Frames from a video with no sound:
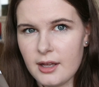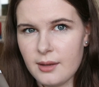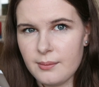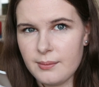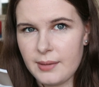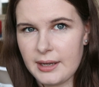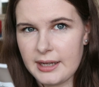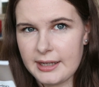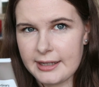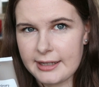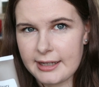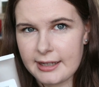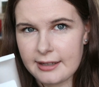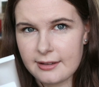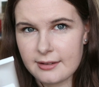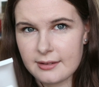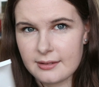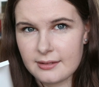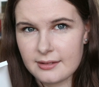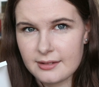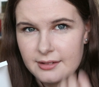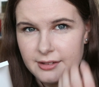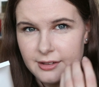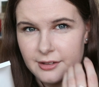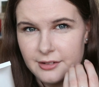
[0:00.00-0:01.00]
but
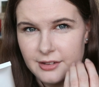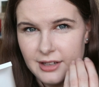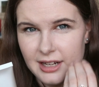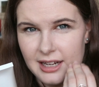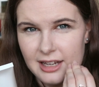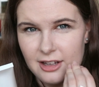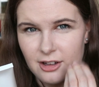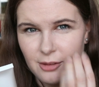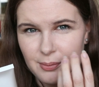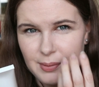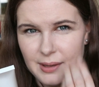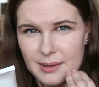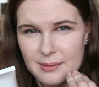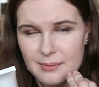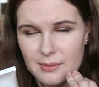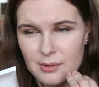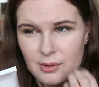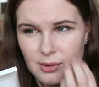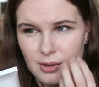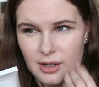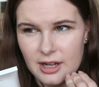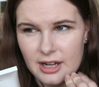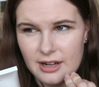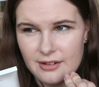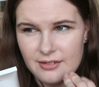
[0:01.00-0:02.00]
so it's a little bit
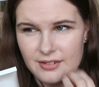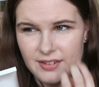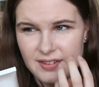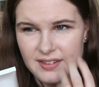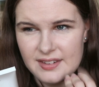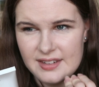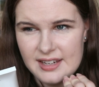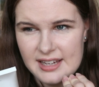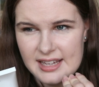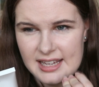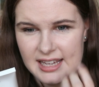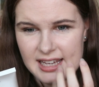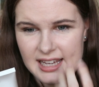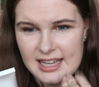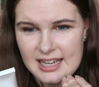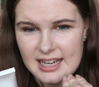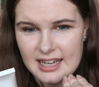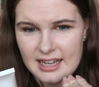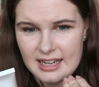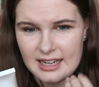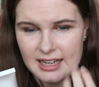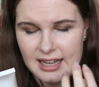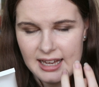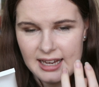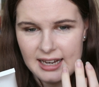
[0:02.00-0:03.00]
more kind of sticky,
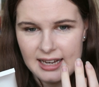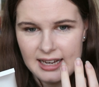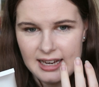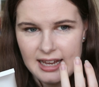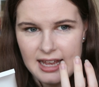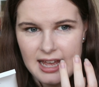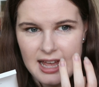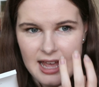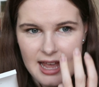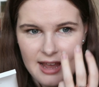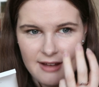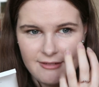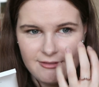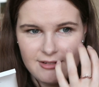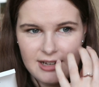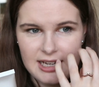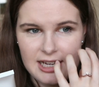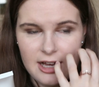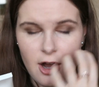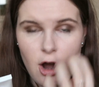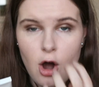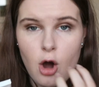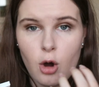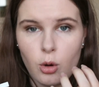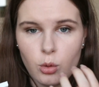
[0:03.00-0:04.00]
and it really
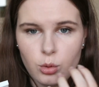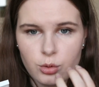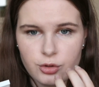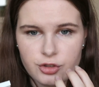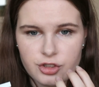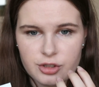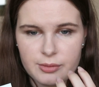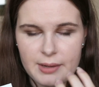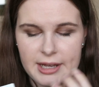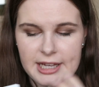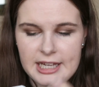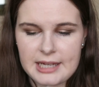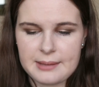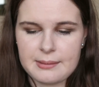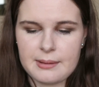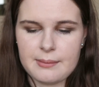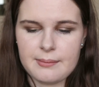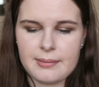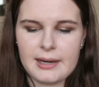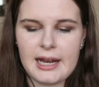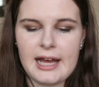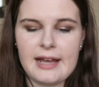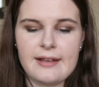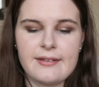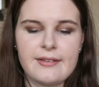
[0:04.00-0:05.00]
holds your makeup in
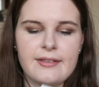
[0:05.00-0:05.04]
place.